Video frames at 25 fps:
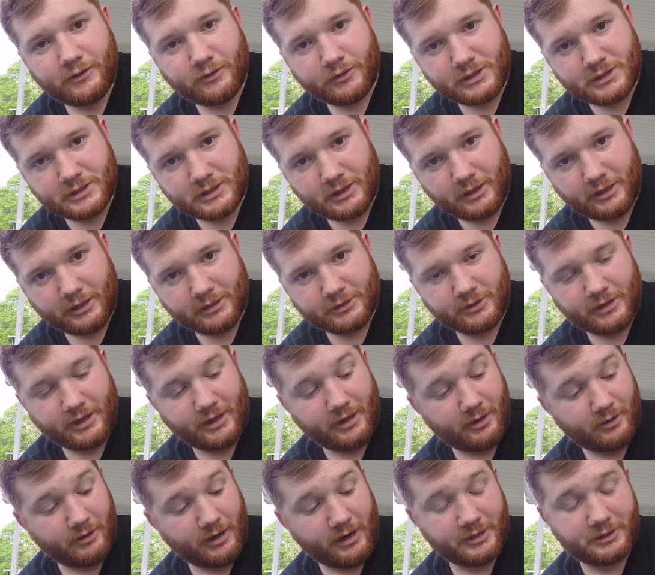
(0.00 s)
three slots right
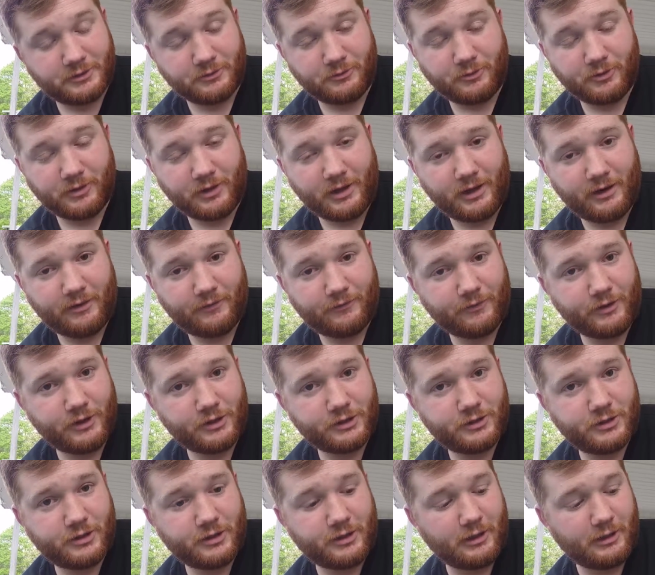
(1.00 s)
here are actually where the
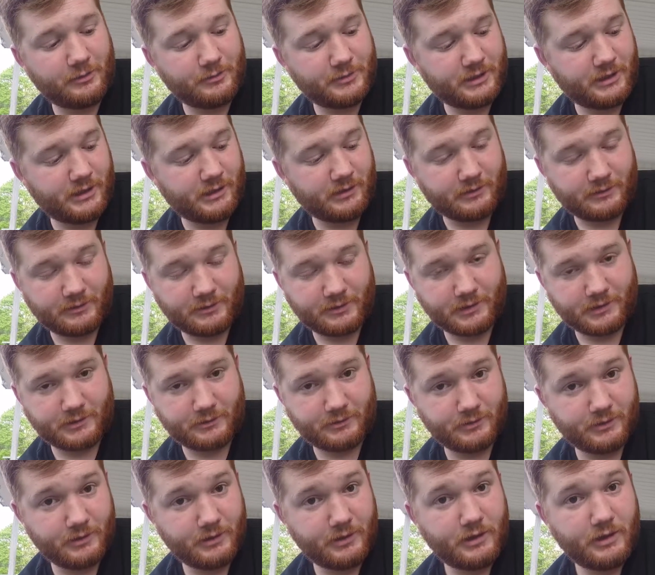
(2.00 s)
fresh air comes in, so
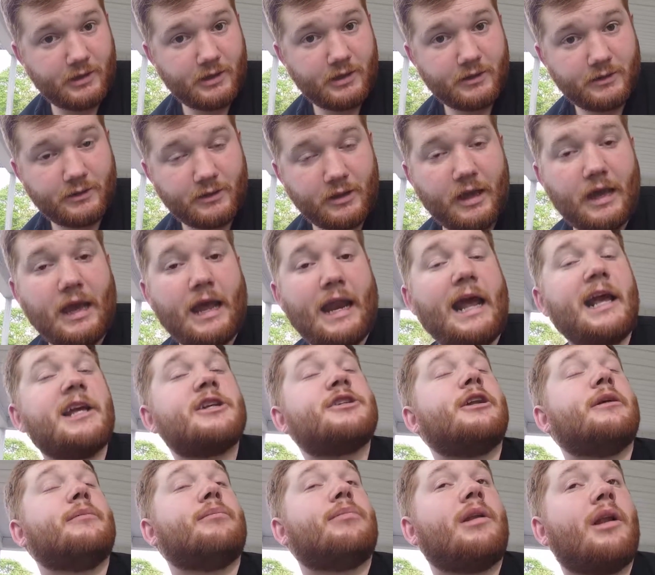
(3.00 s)
it
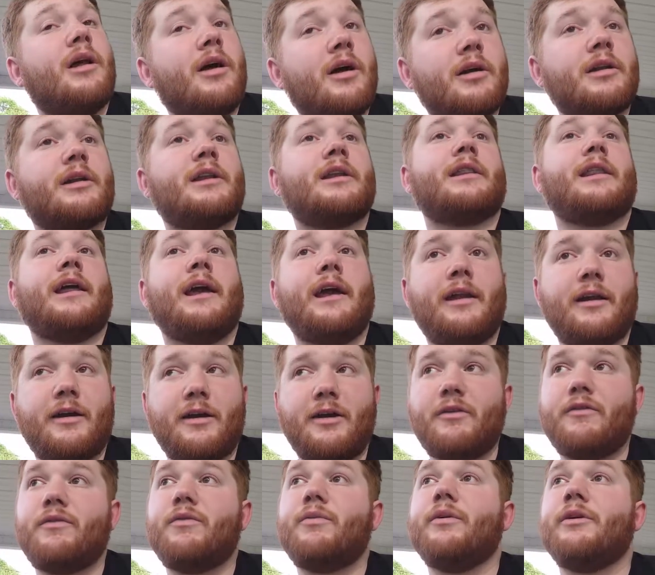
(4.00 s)
actually blocked that
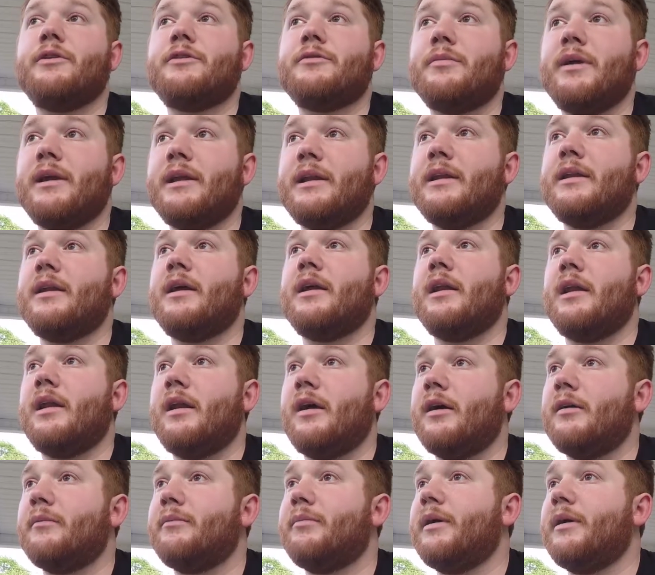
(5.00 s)
off, which made it a lot